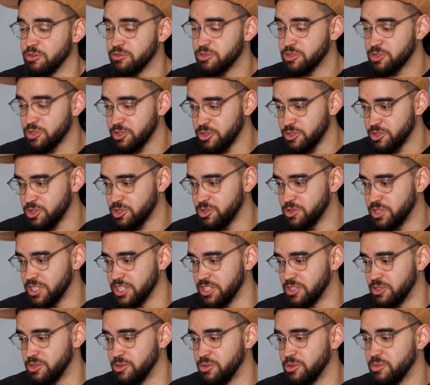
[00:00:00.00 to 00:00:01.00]
of search you
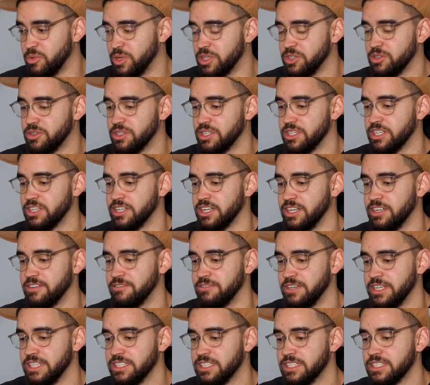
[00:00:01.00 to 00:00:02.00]
can do when you click on
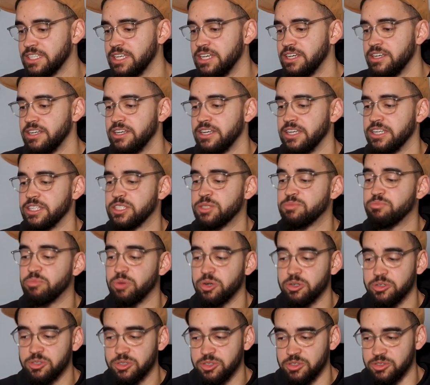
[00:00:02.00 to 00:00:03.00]
advanced is
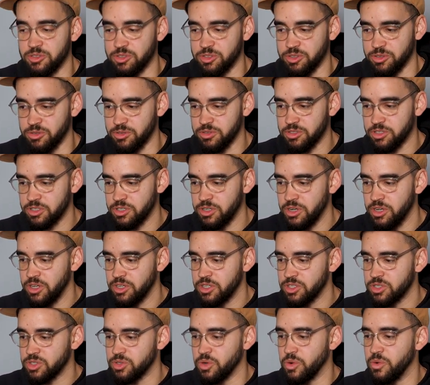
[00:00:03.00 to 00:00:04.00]
person search.
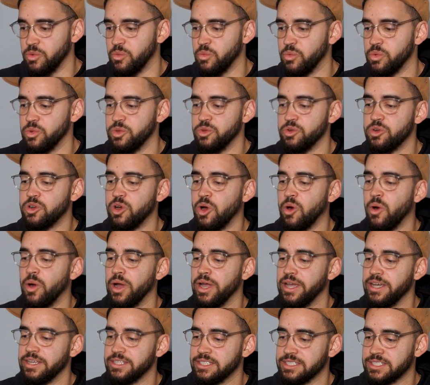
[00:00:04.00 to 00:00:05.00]
So you go
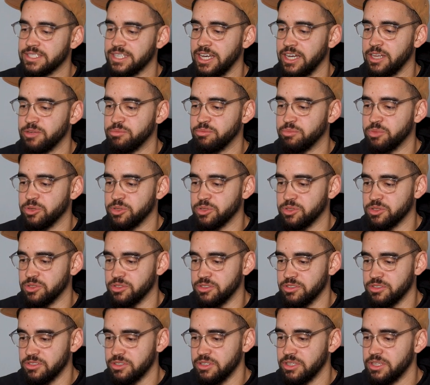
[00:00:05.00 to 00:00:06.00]
inside
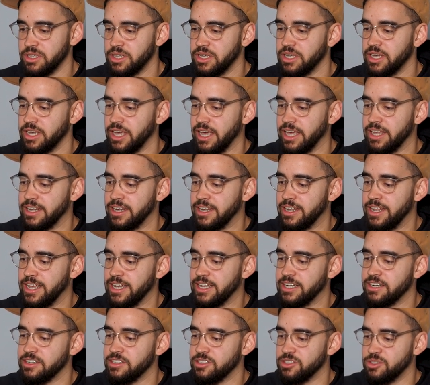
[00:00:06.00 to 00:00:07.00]
person and
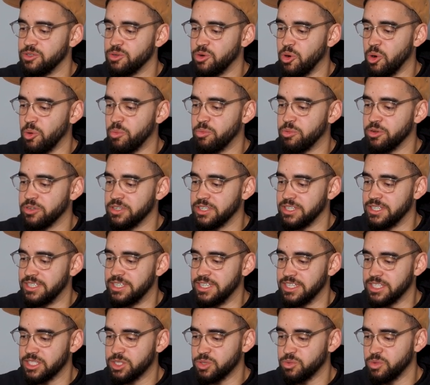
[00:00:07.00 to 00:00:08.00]
then you open
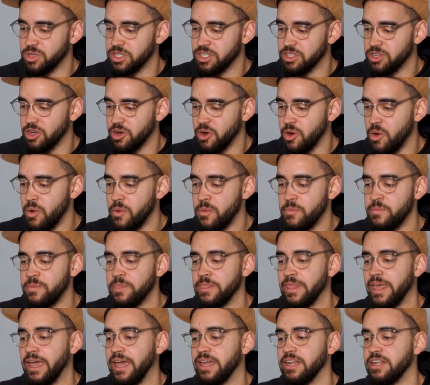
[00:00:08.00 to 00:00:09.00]
this window
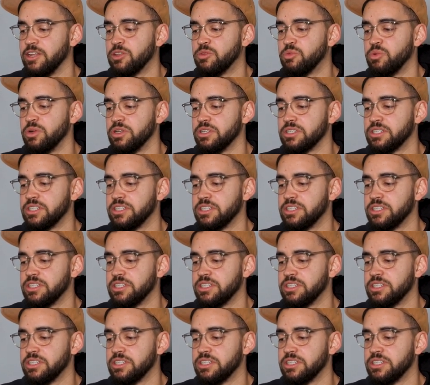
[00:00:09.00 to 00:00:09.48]
and it will